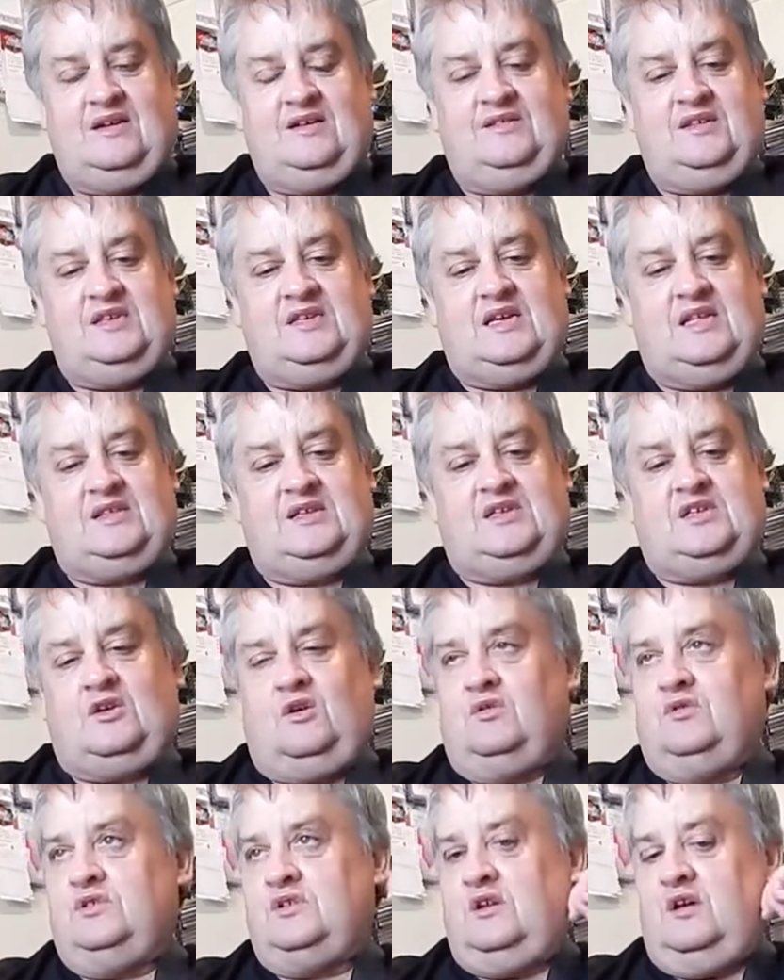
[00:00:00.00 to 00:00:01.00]
this other
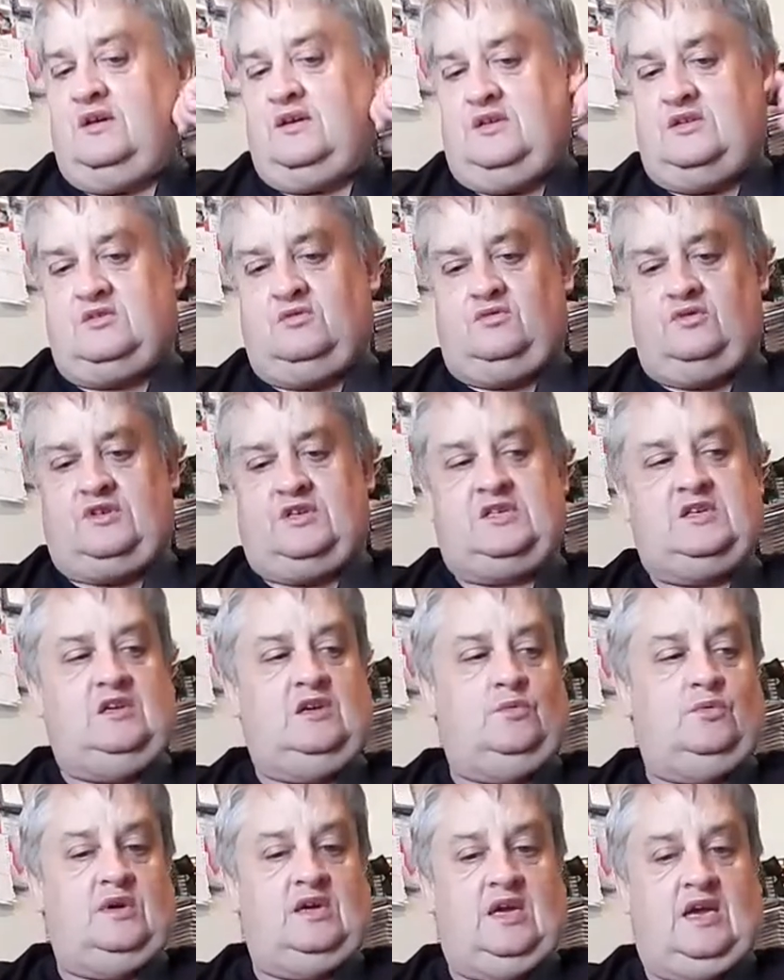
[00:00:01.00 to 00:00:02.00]
song's like It's Good to
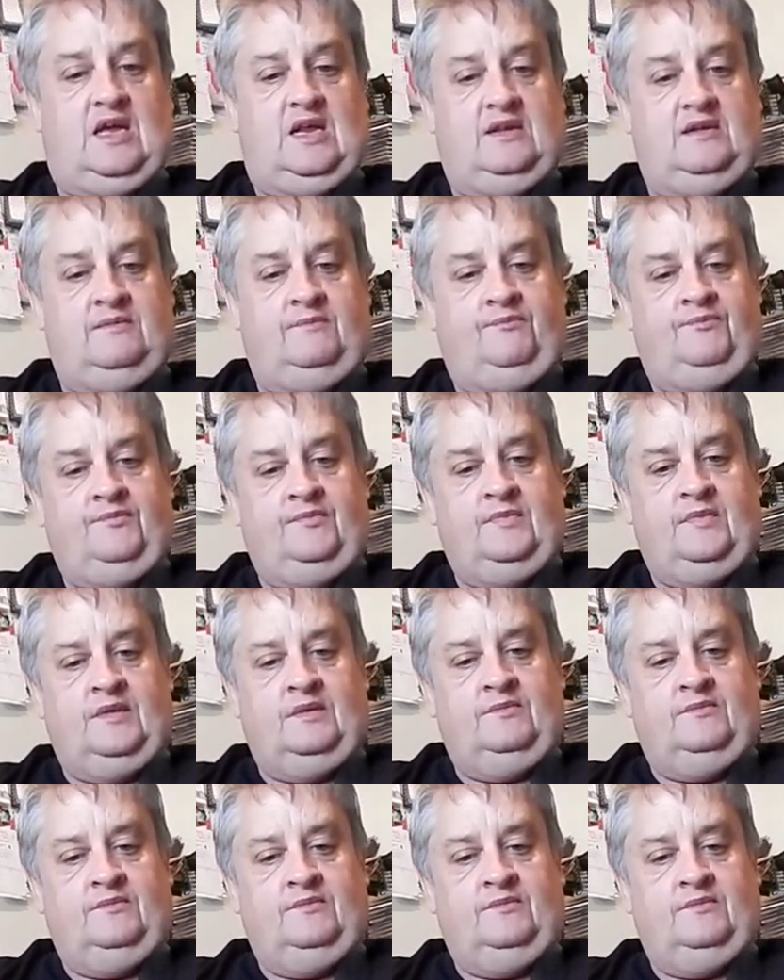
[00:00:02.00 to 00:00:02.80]
See You Again. Yeah.